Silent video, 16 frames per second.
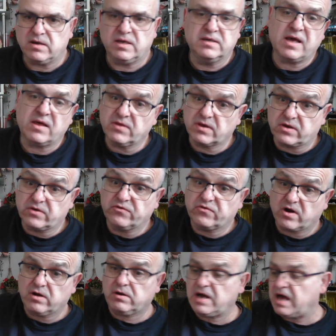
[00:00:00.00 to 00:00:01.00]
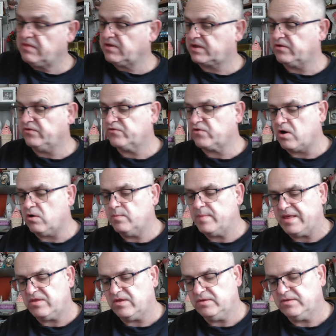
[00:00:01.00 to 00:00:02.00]
other control
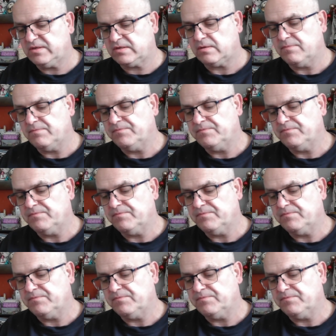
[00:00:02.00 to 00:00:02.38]
methods,